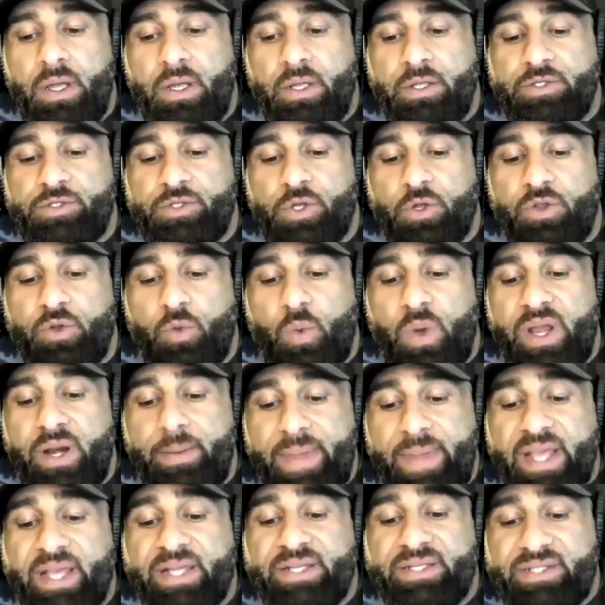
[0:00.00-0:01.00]
So the way to
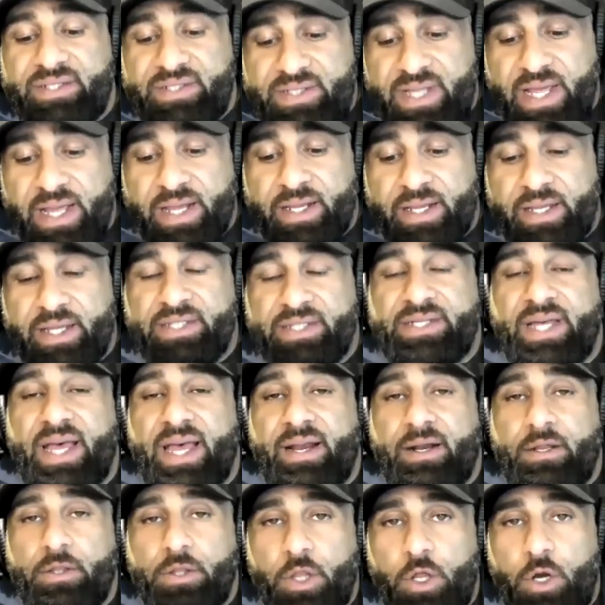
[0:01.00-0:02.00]
make it stick is I add
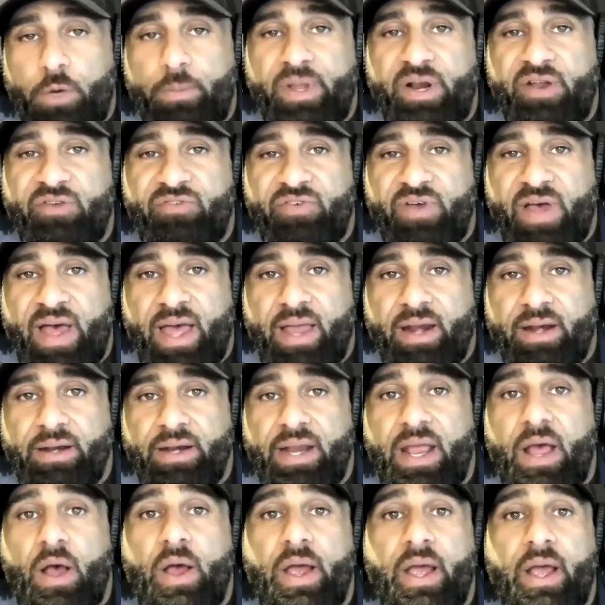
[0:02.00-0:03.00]
a little bit of fat.
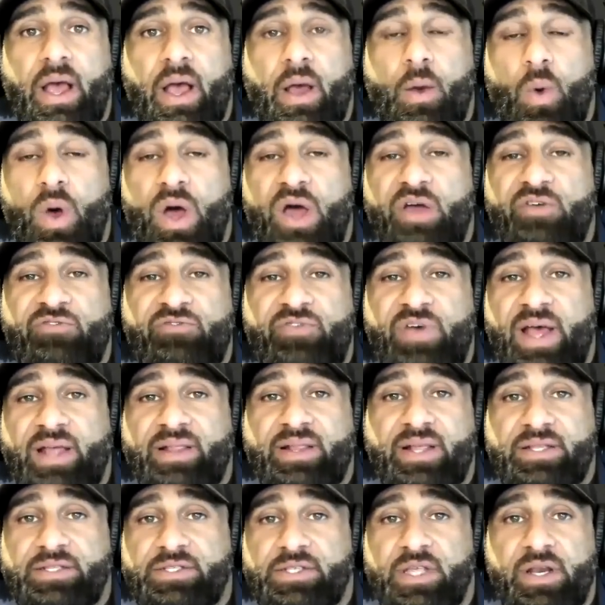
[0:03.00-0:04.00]
Now I want fat
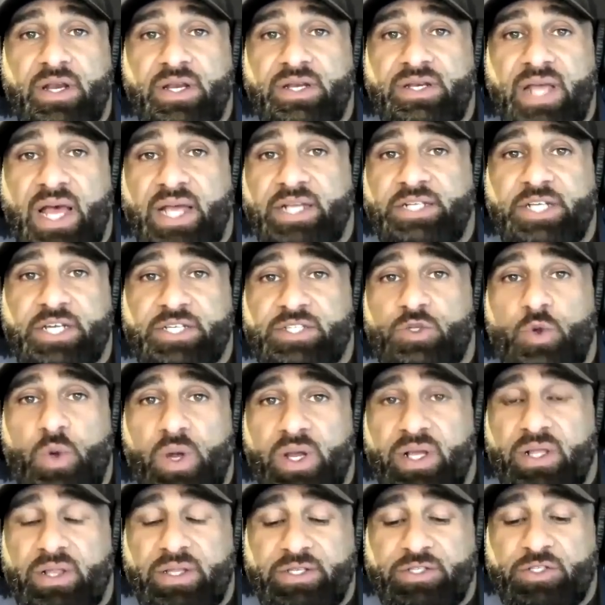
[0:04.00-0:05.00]
that's going to digest
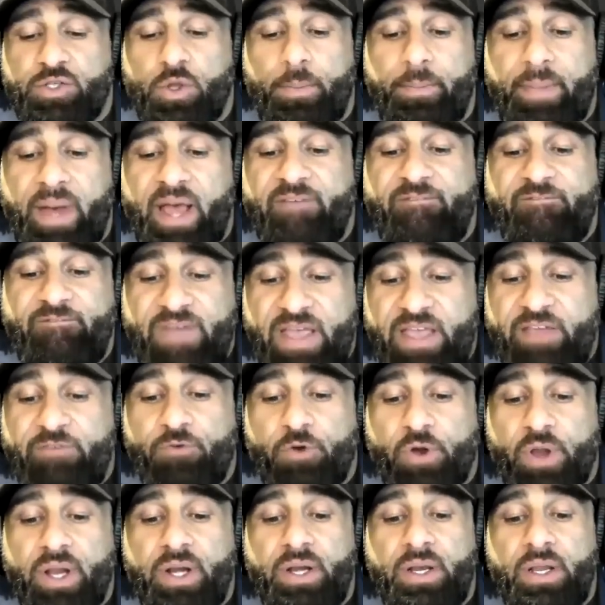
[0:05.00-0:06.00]
quickly. So my
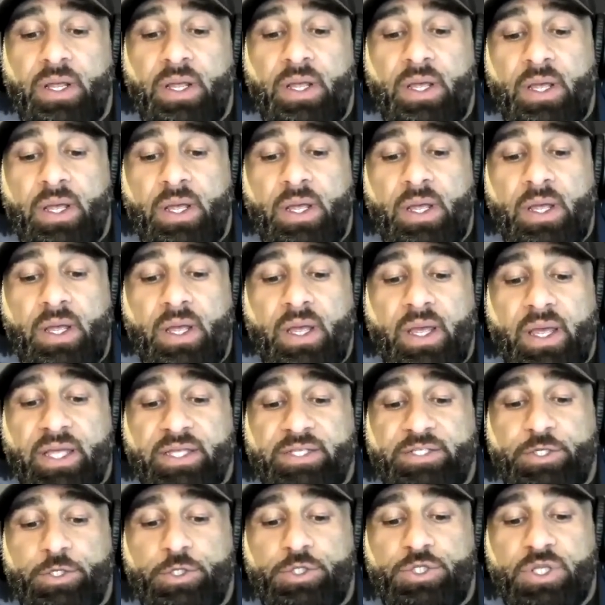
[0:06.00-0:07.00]
favorite
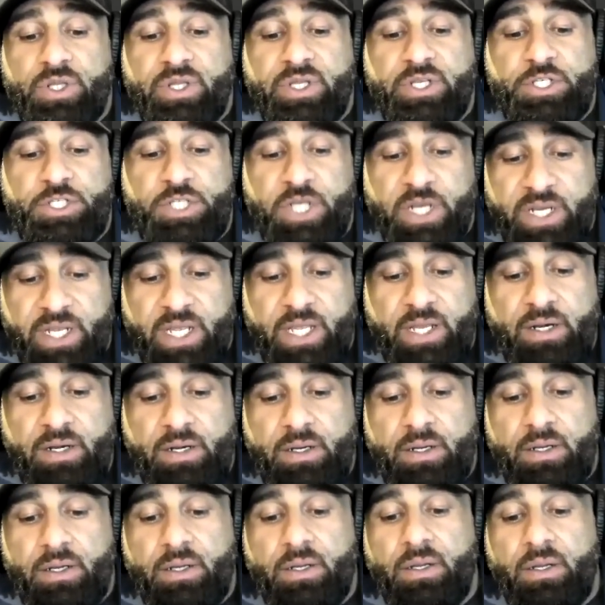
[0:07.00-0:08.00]
is usually chicken,
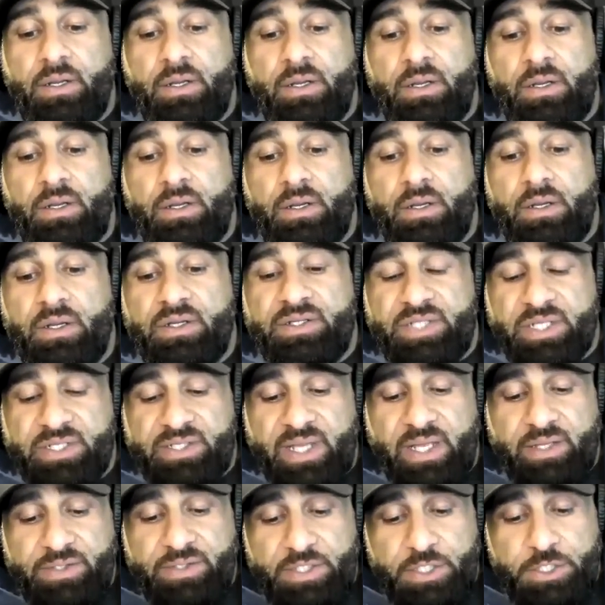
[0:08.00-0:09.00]
6
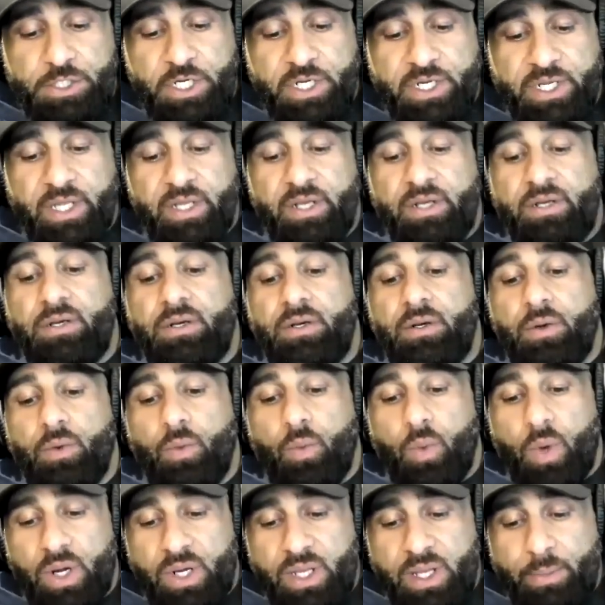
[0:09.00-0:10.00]
ounces of chicken,
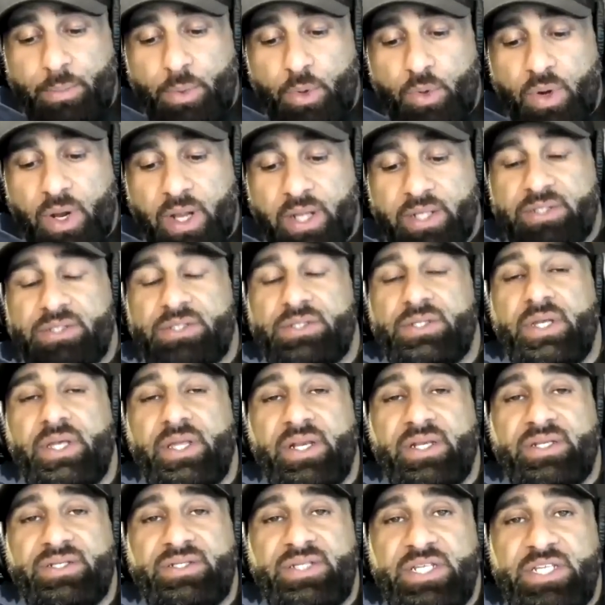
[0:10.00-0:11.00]
1 cup of rice, and
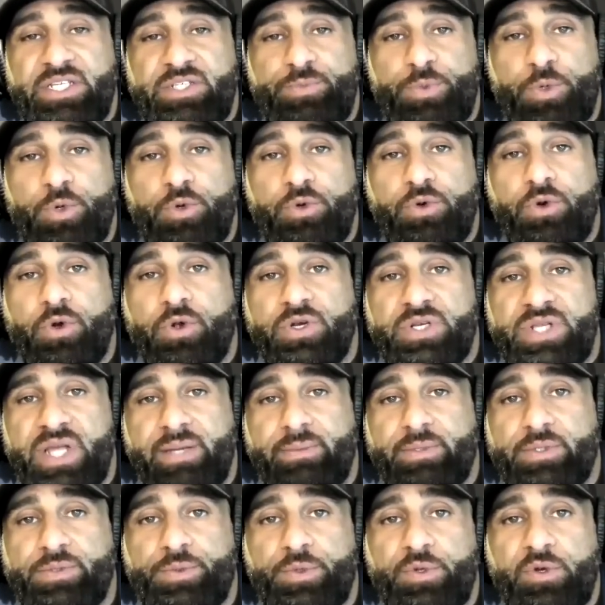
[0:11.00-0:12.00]
a teaspoon or a
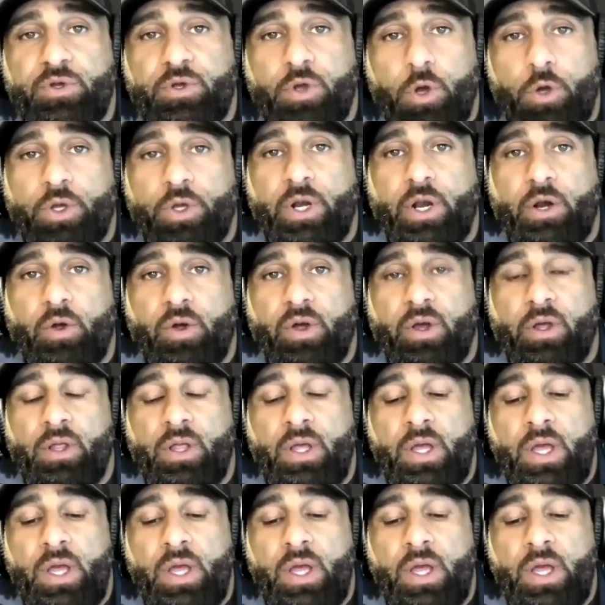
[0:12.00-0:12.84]
tablespoon of coconut oil.